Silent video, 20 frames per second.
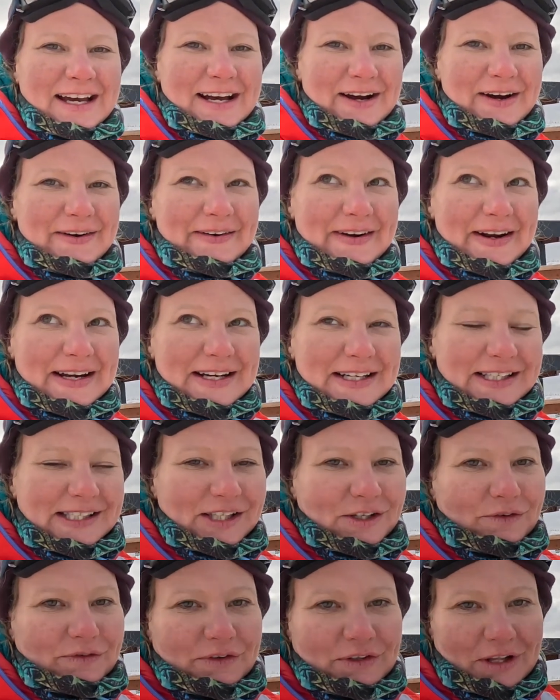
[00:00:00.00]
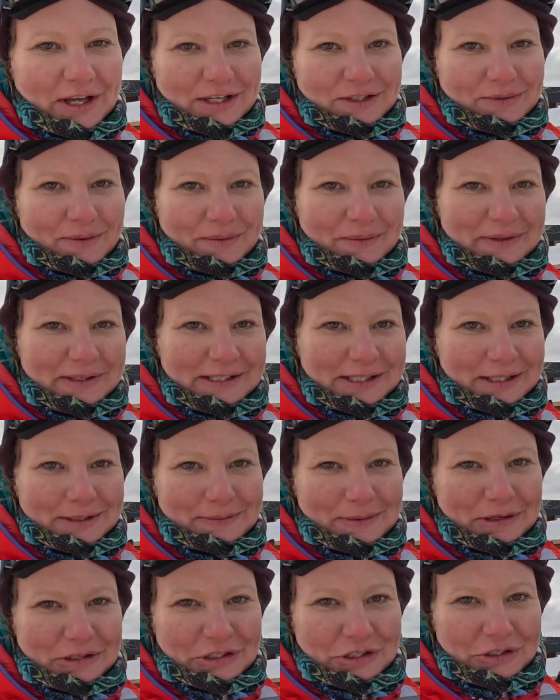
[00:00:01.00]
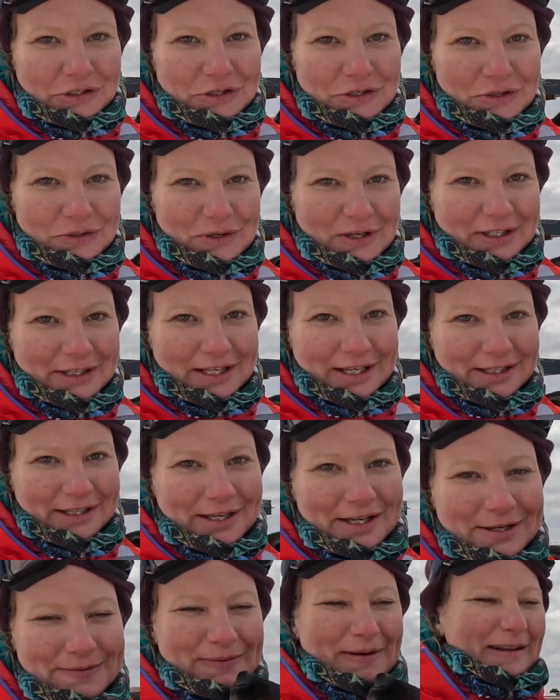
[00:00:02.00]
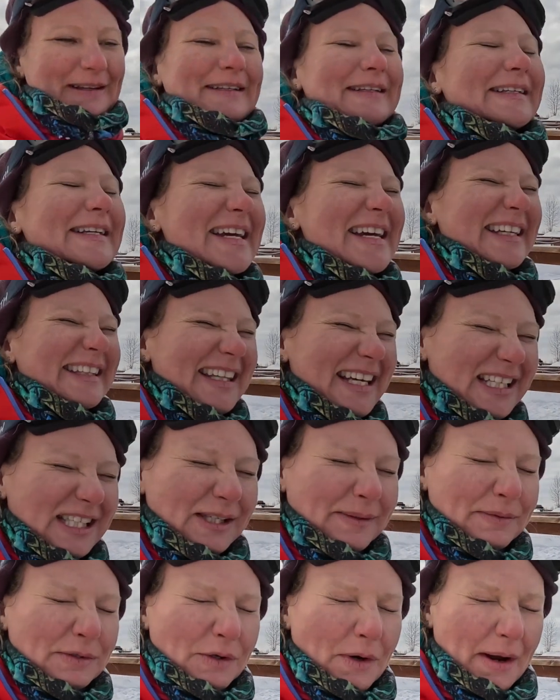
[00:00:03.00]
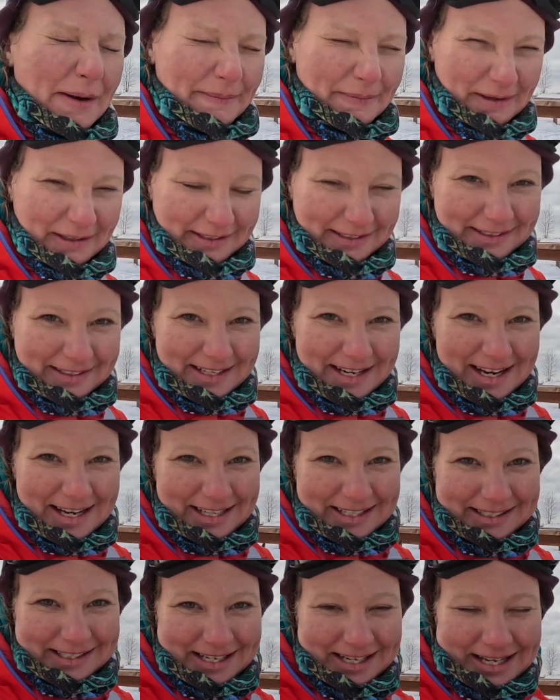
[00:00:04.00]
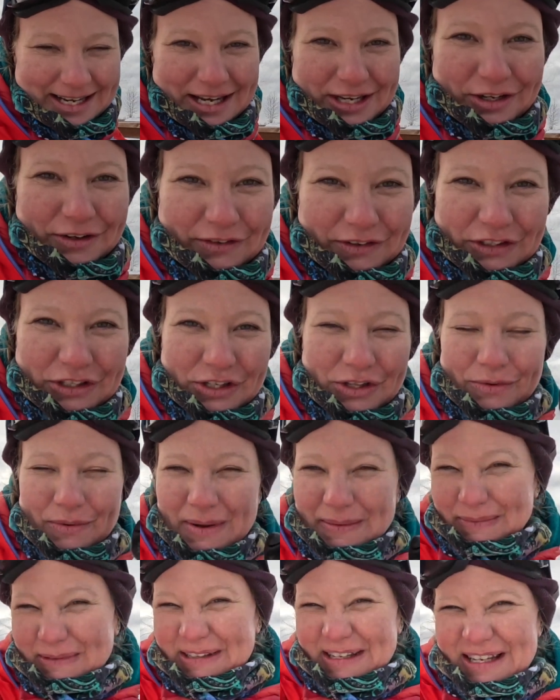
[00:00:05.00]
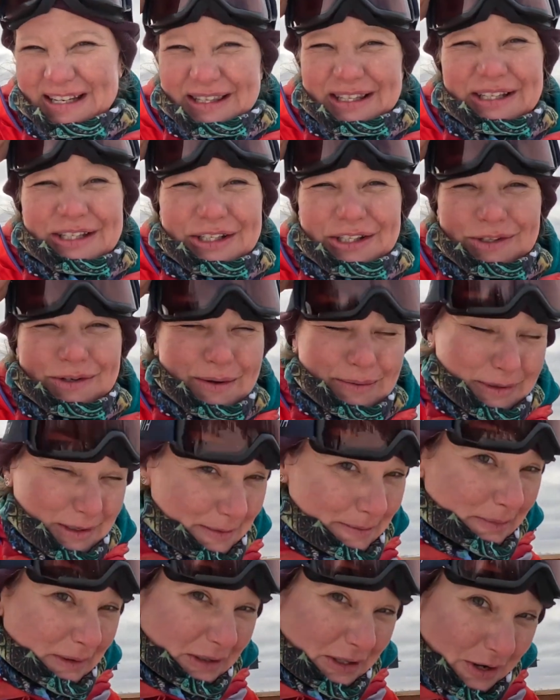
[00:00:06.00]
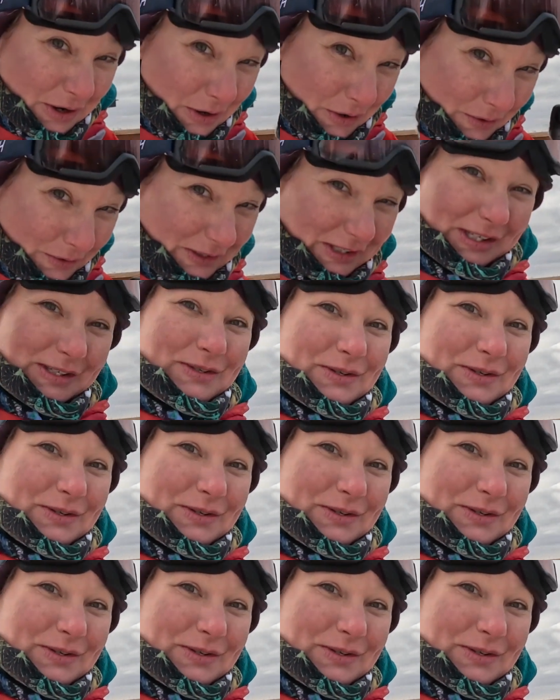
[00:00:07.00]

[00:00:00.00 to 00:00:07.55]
All right, so if you liked what we did, make sure you hit that like button, hit that subscribe button, and head over to the website in the description below so